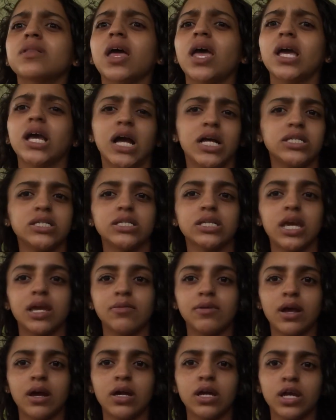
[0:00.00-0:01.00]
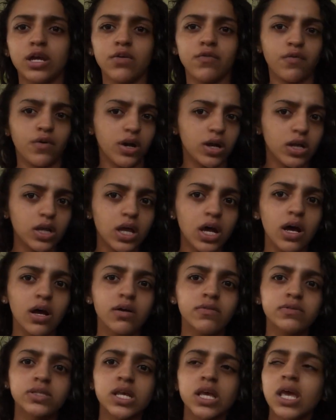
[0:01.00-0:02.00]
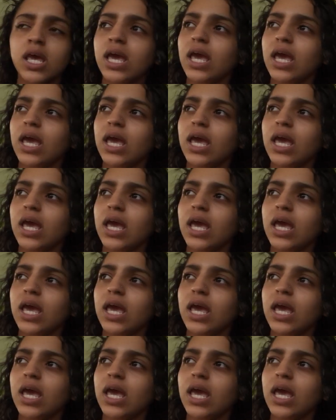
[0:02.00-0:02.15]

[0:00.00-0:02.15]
like, I just came down here for gloves